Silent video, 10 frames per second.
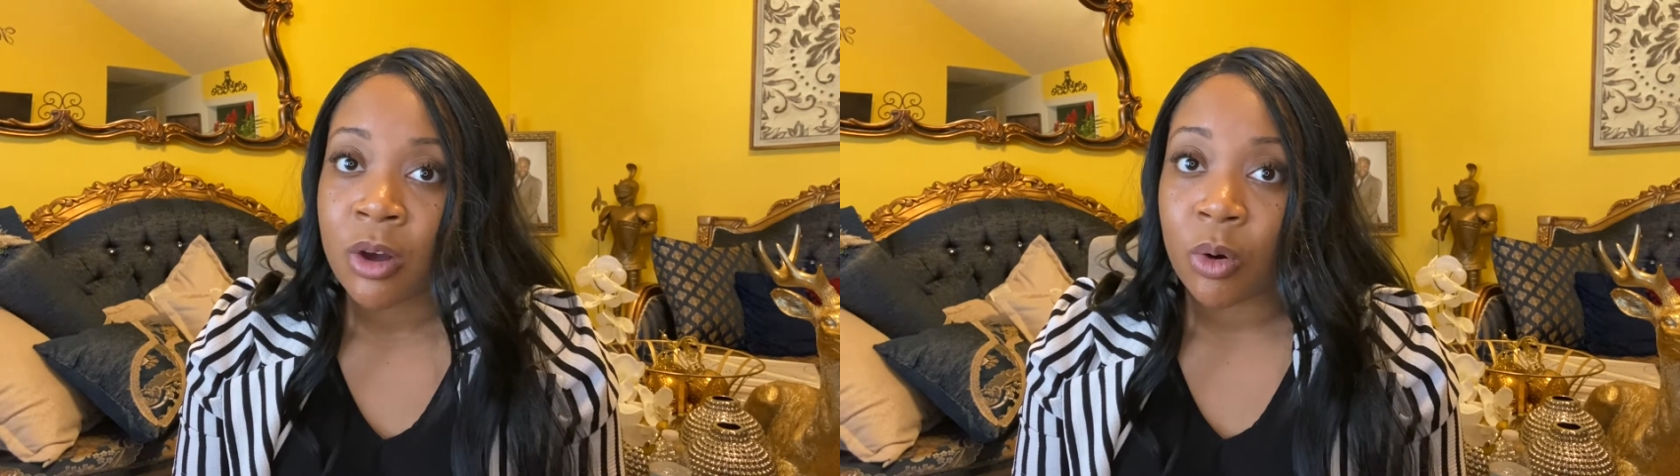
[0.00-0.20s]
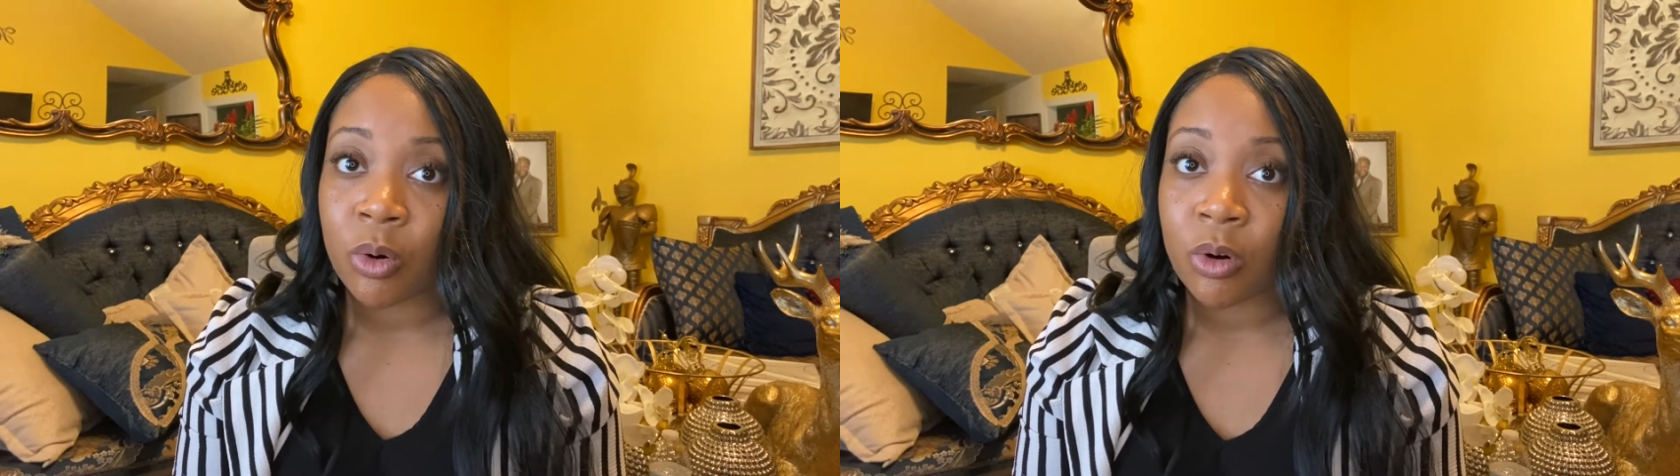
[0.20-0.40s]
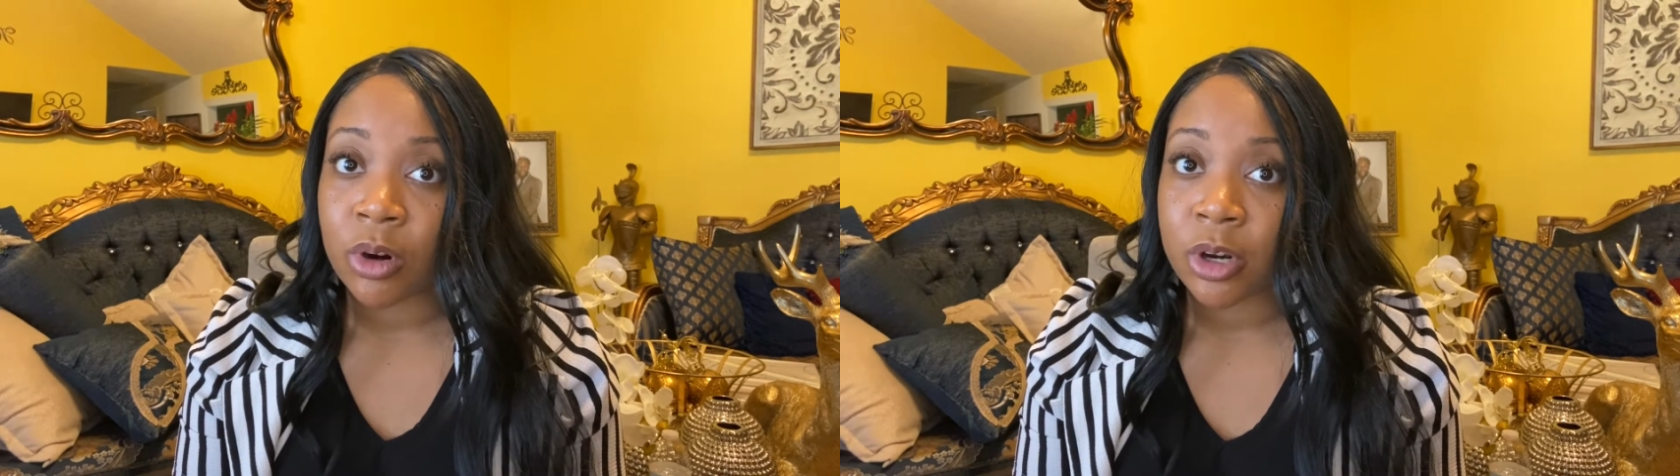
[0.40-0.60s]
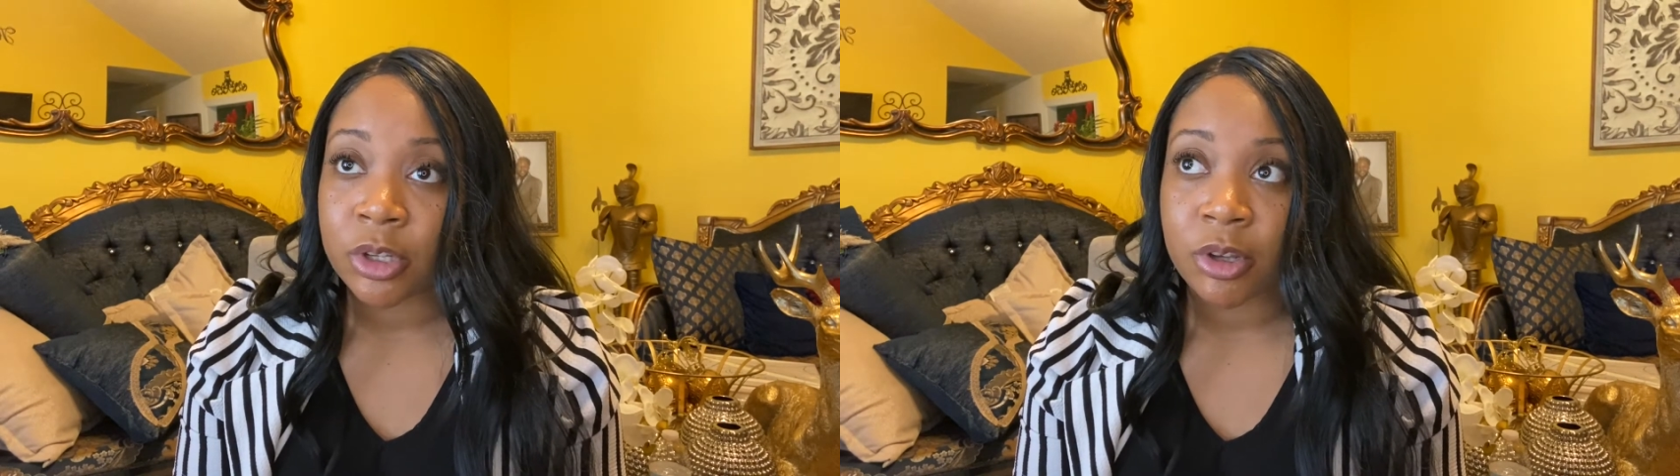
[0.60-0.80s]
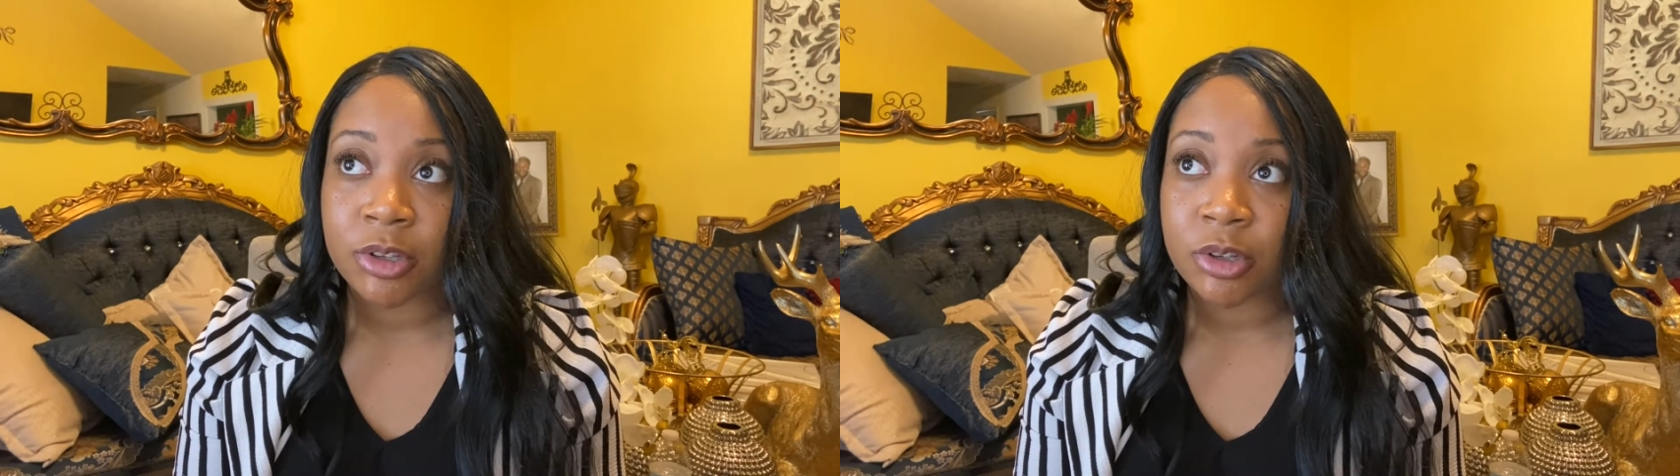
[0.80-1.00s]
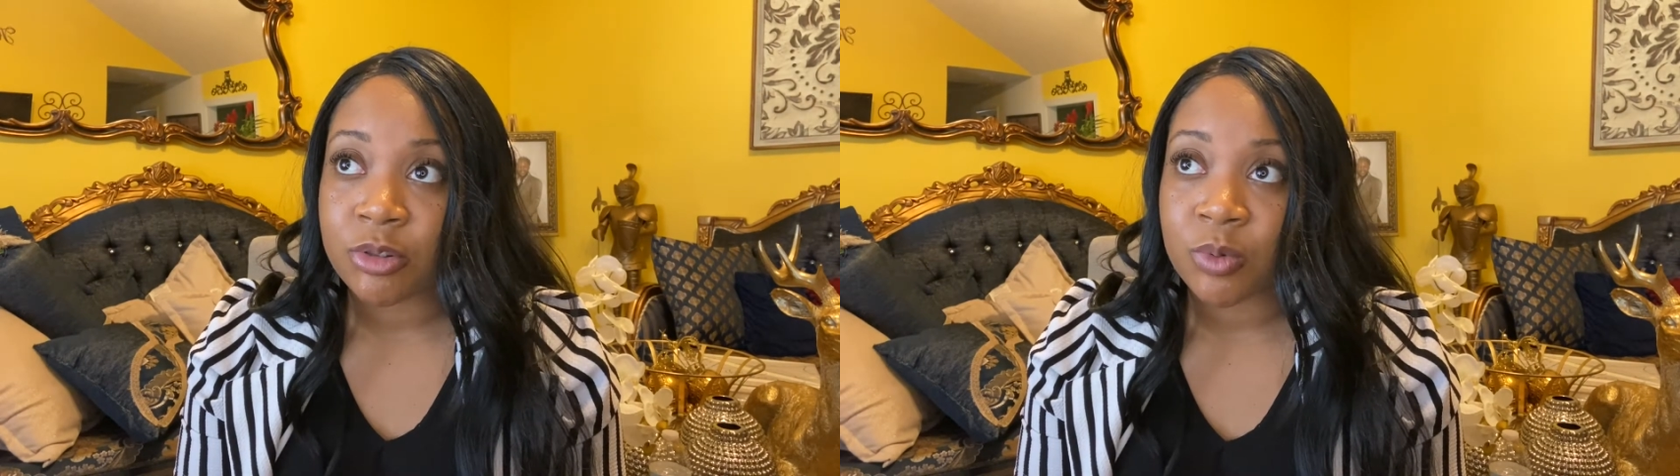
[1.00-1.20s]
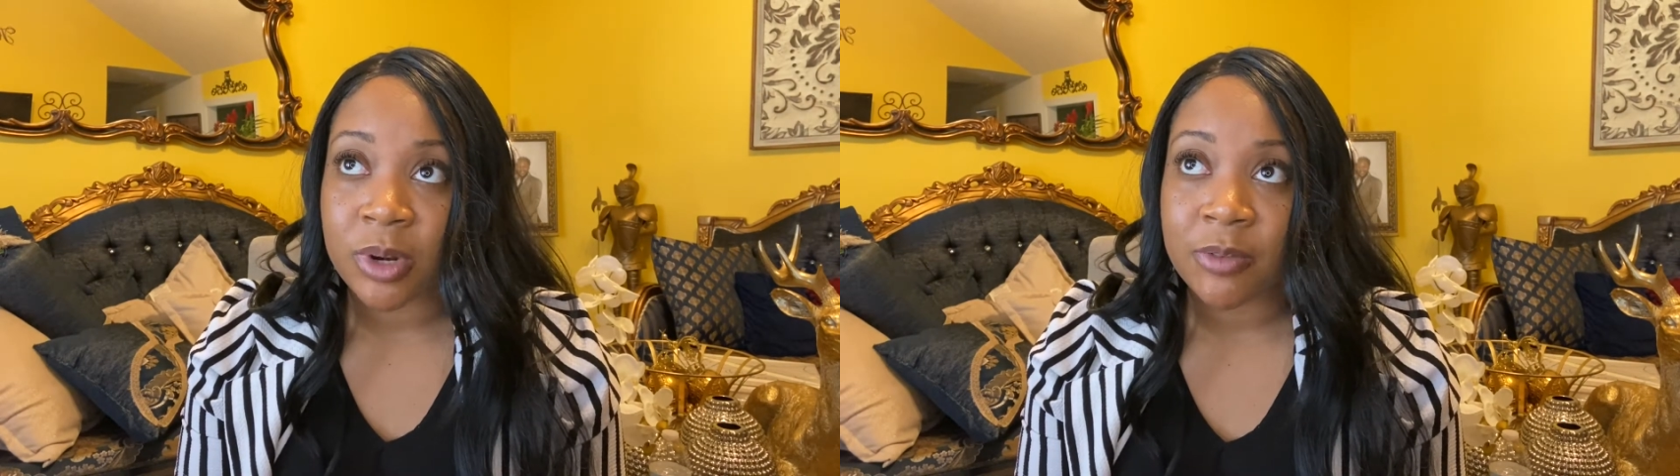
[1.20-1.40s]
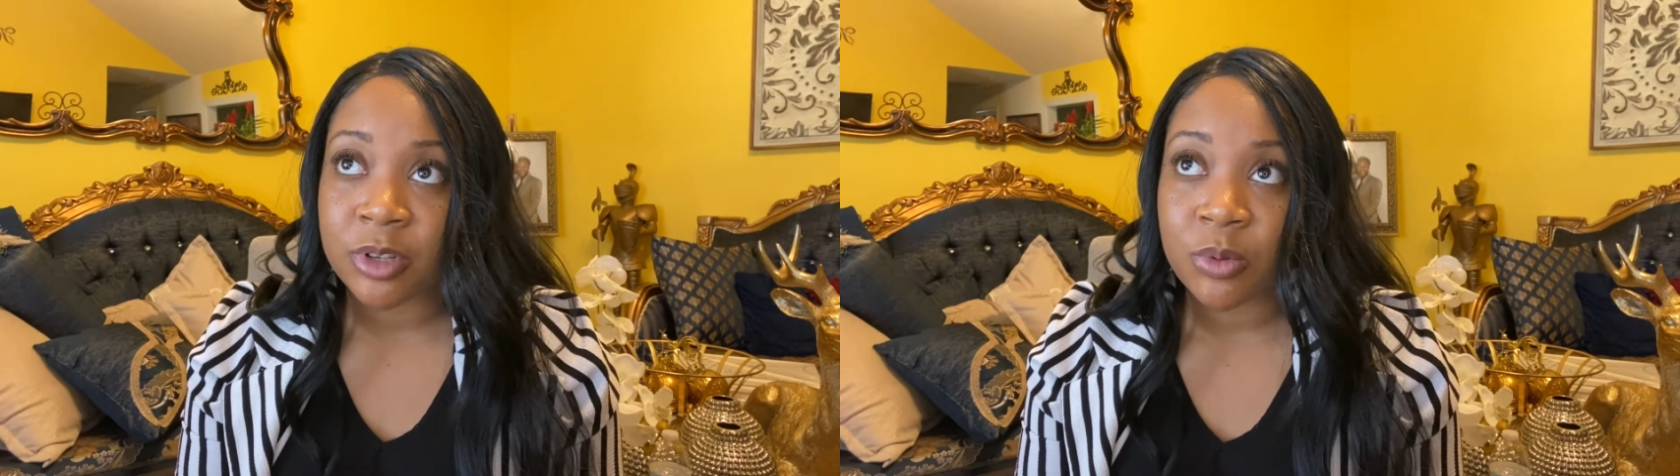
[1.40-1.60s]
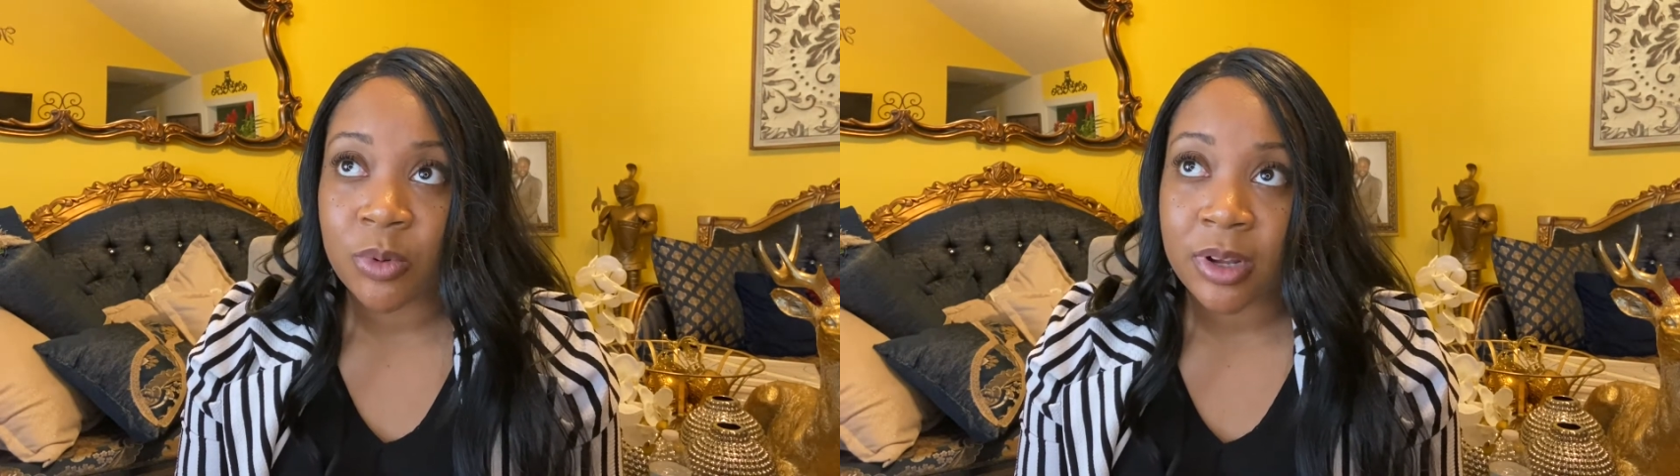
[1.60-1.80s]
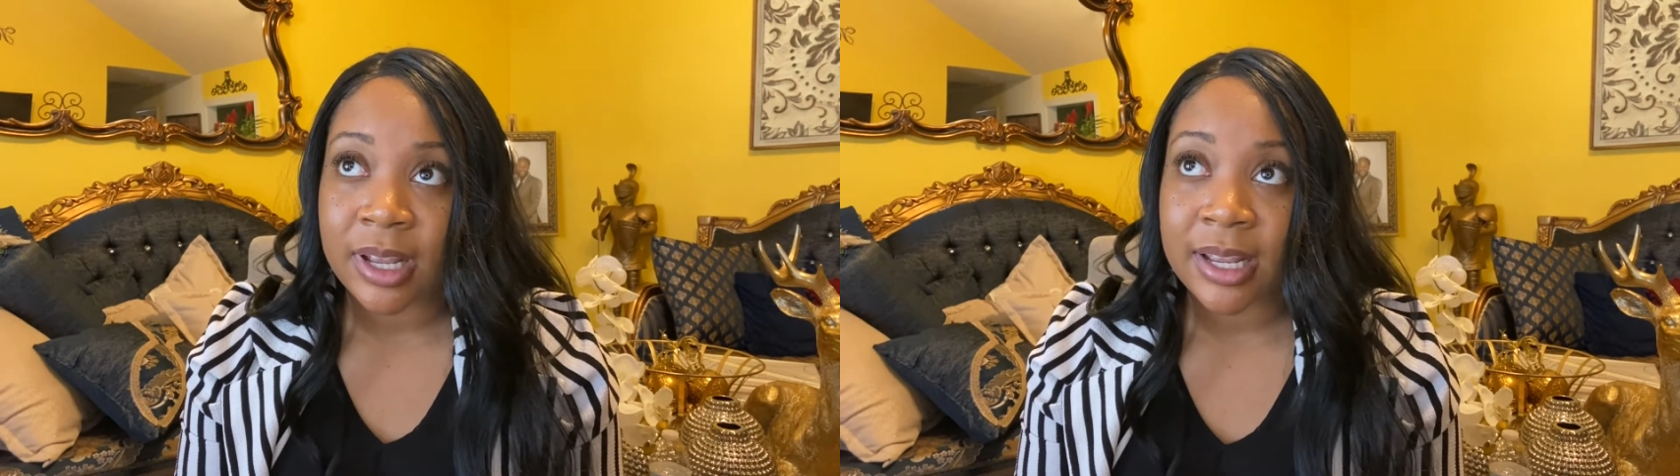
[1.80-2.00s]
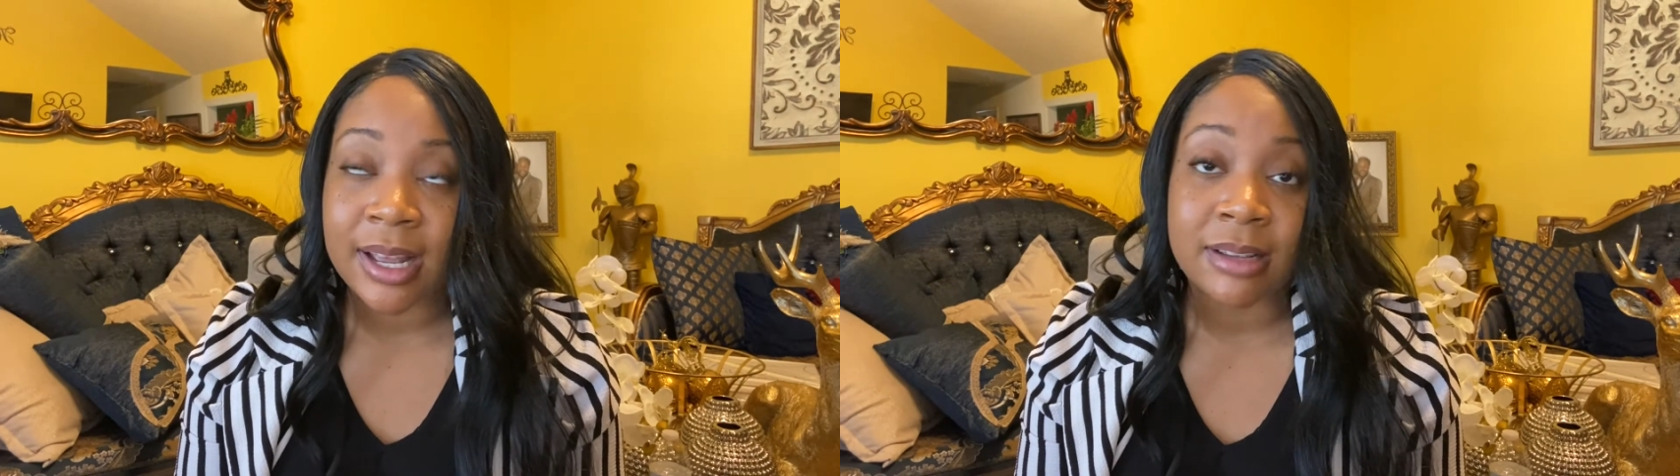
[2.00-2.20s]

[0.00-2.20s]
or you can use whatever you want.